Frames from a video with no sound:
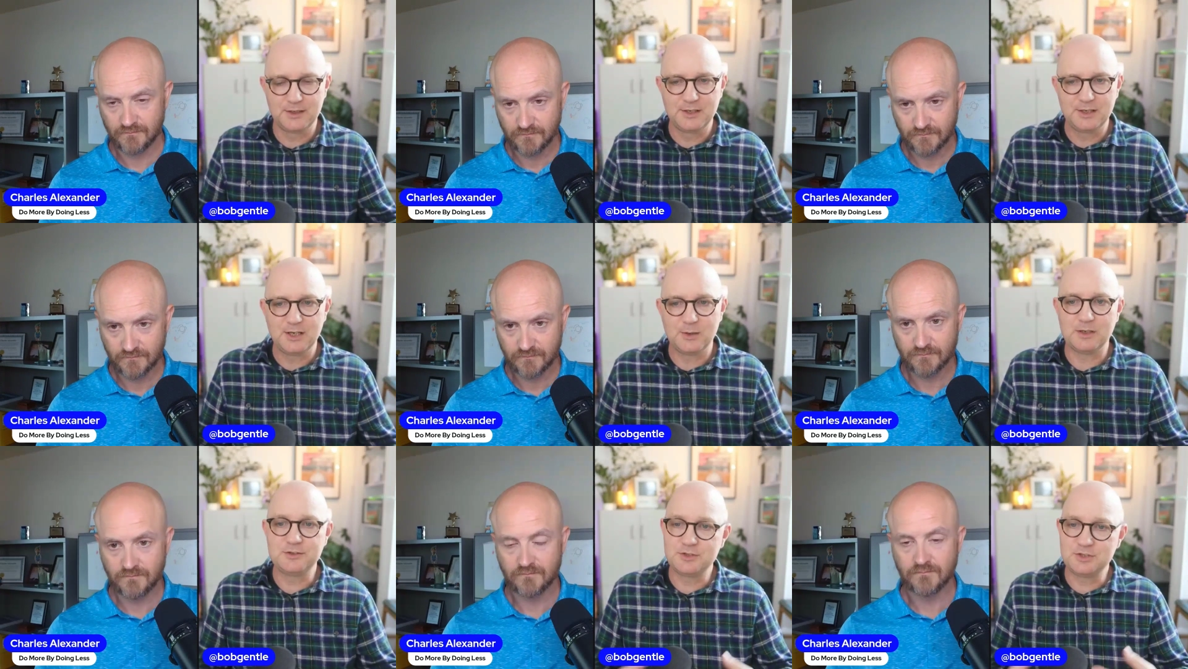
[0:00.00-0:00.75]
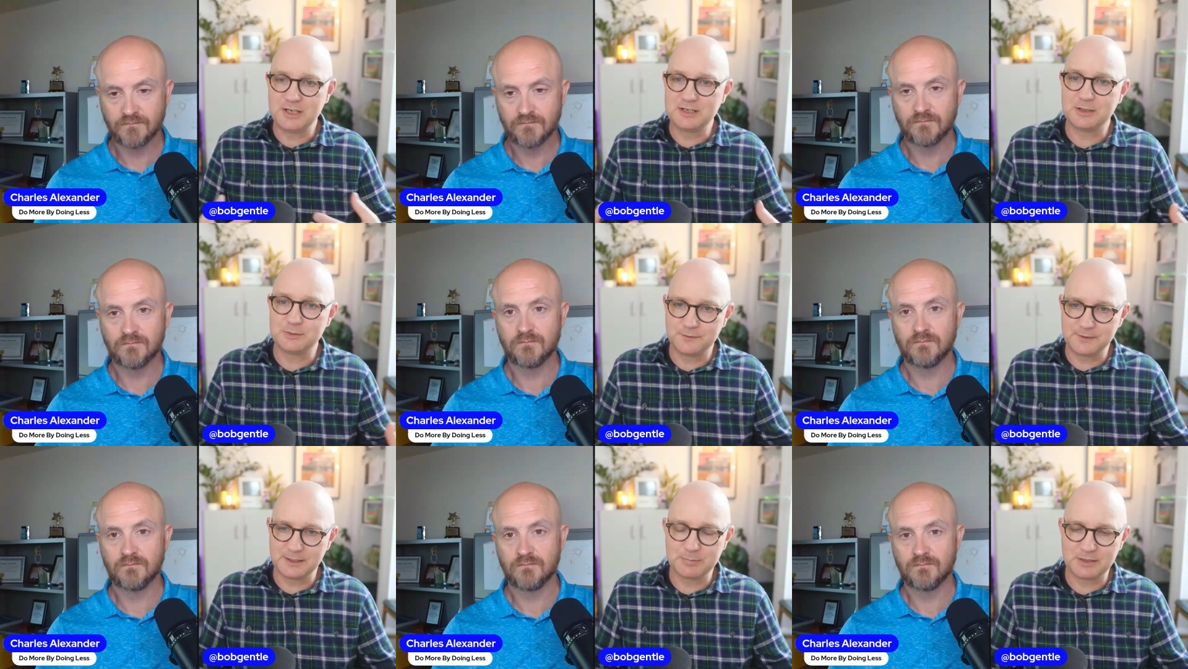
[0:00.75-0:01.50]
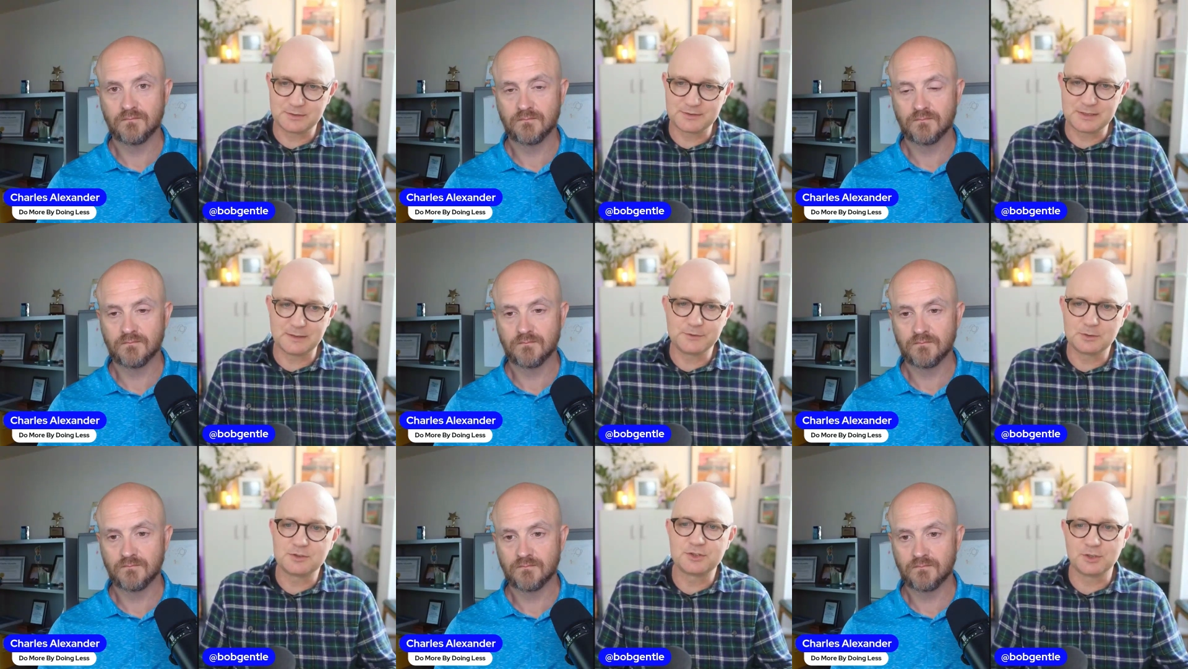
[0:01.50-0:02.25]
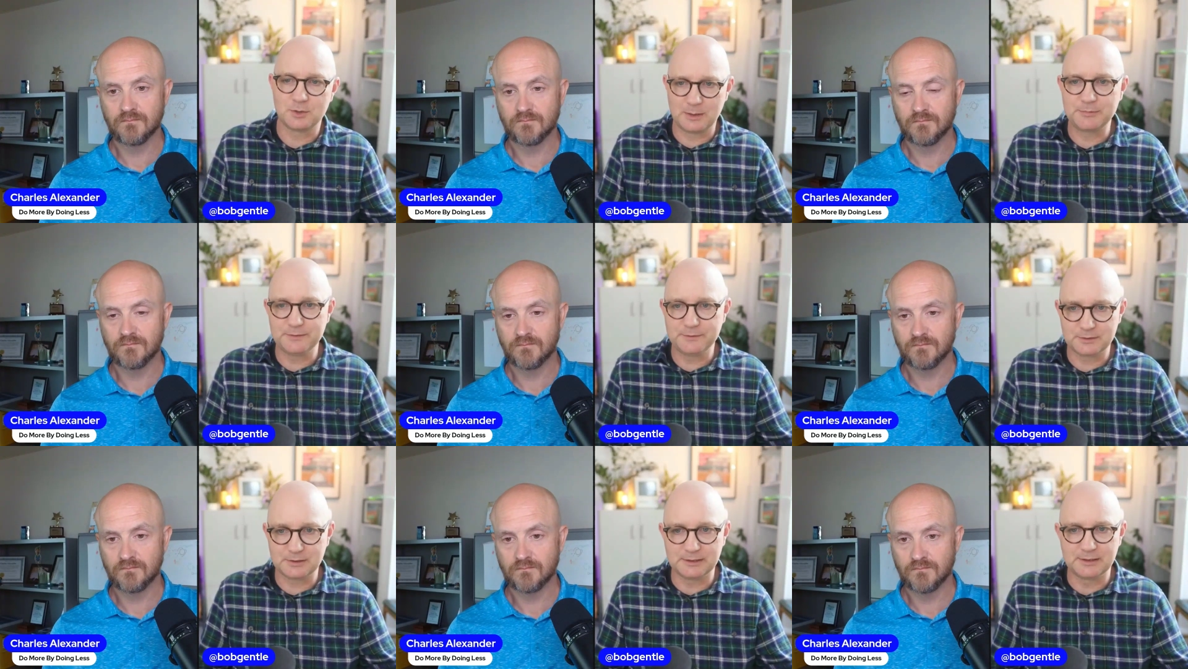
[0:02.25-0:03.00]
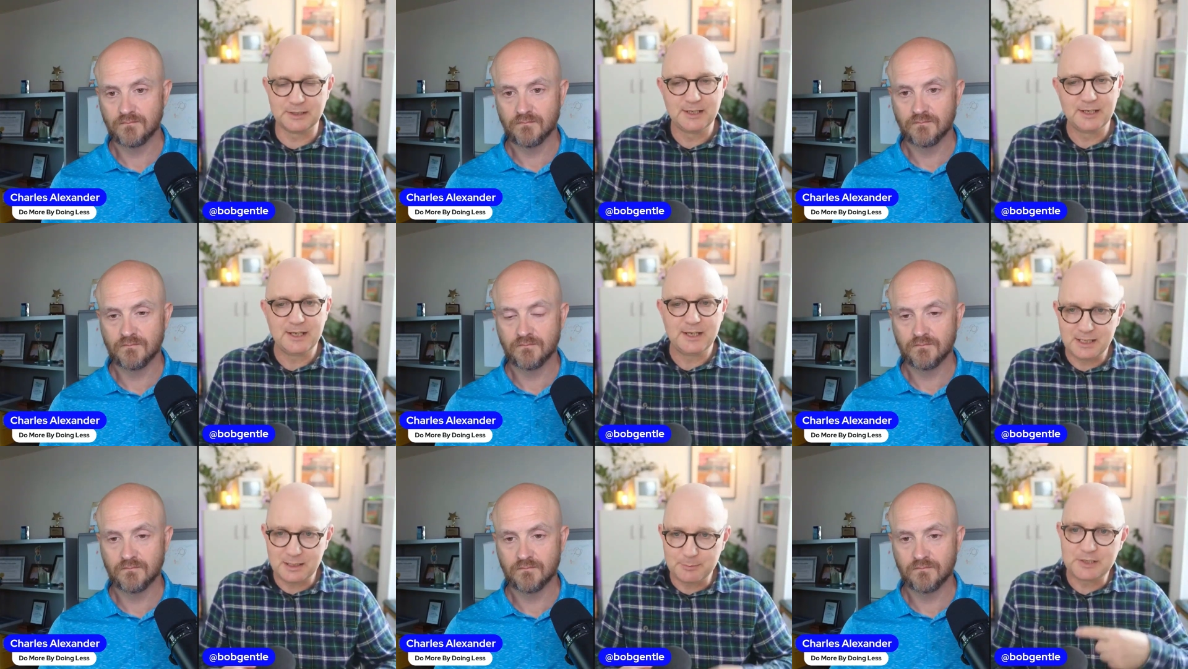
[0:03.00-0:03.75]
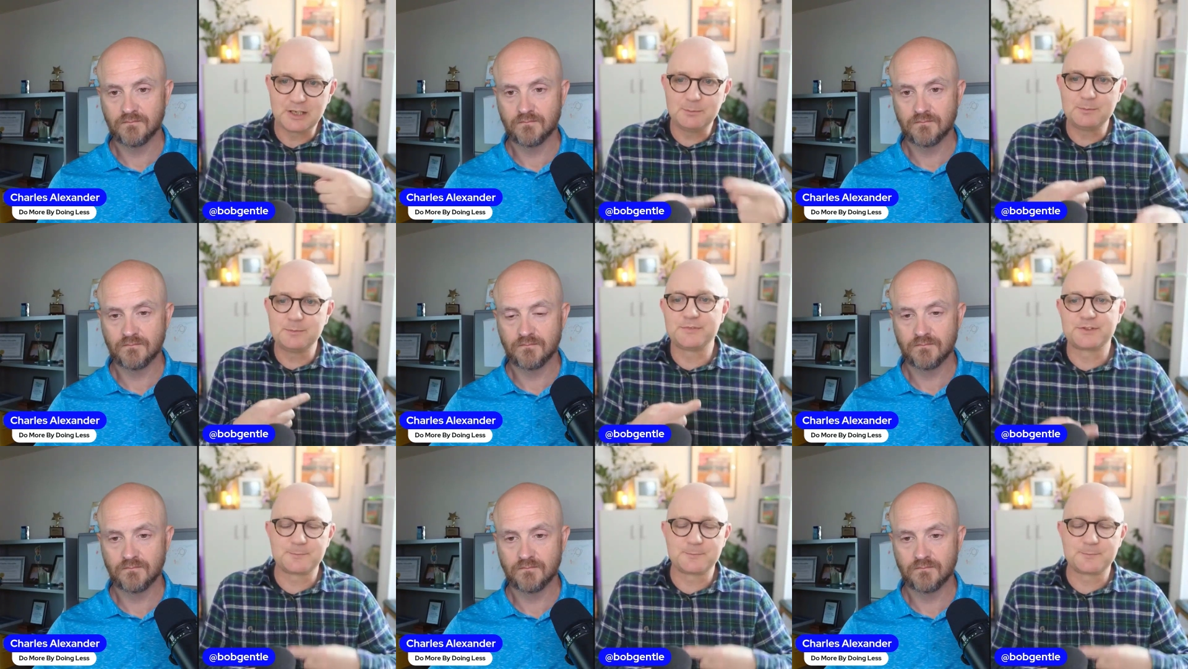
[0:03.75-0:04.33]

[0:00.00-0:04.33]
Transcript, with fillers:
Speaker 1: And once you change how you feel about yourself, you can show up differently. And it becomes